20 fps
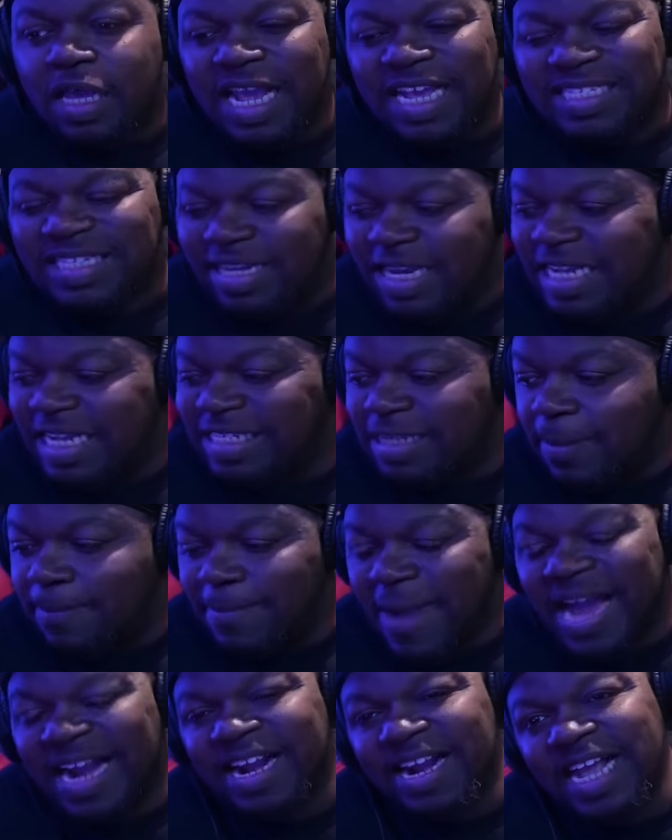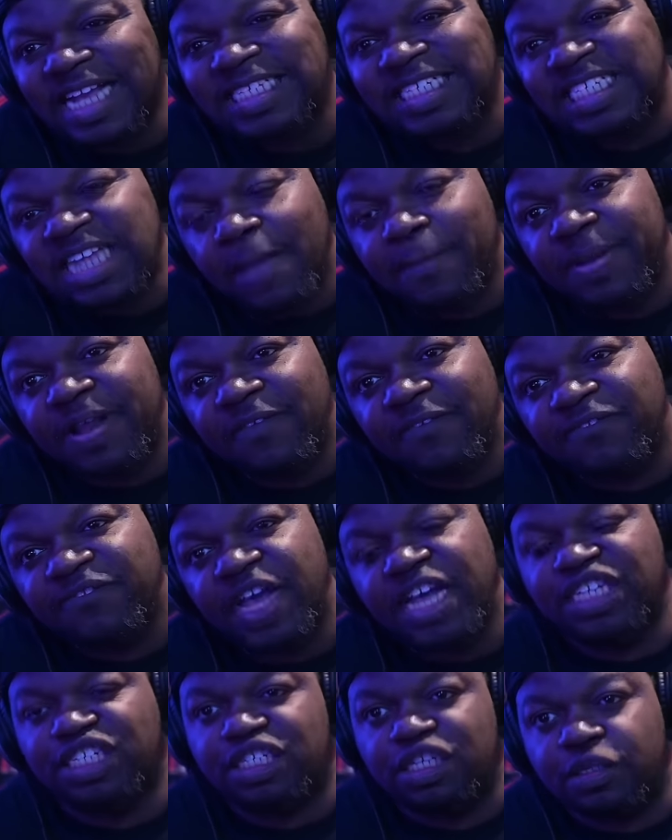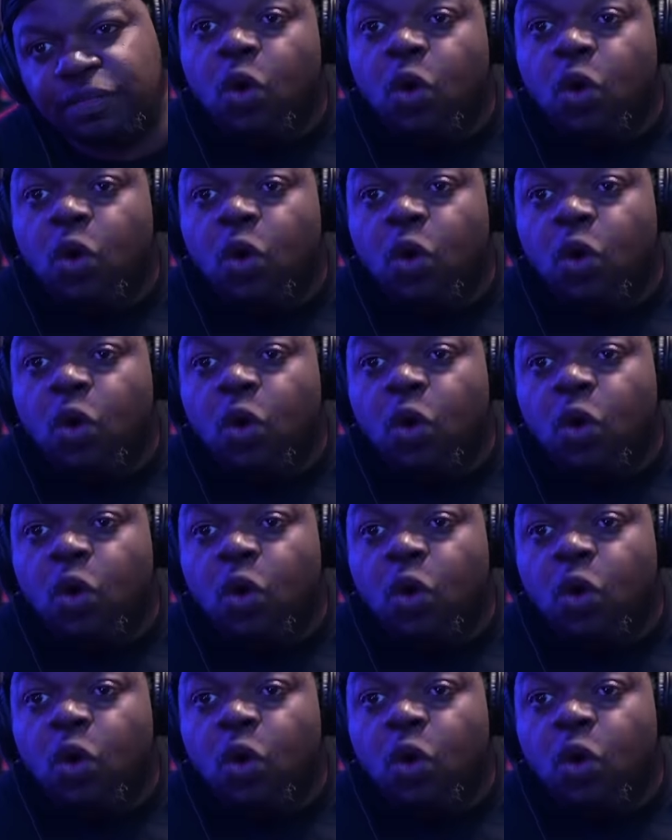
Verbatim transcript: He's a he's a modern day step in and fetch it,